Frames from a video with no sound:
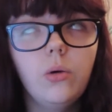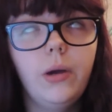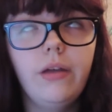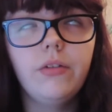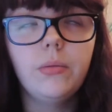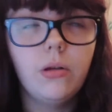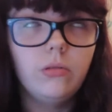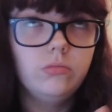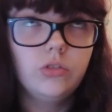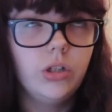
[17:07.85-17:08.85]
or whatever, but
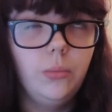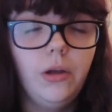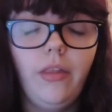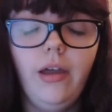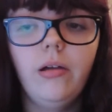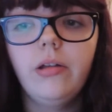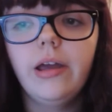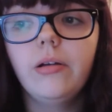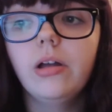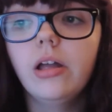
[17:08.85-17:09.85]
I'll try and work that out
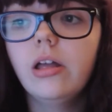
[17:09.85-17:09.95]
now.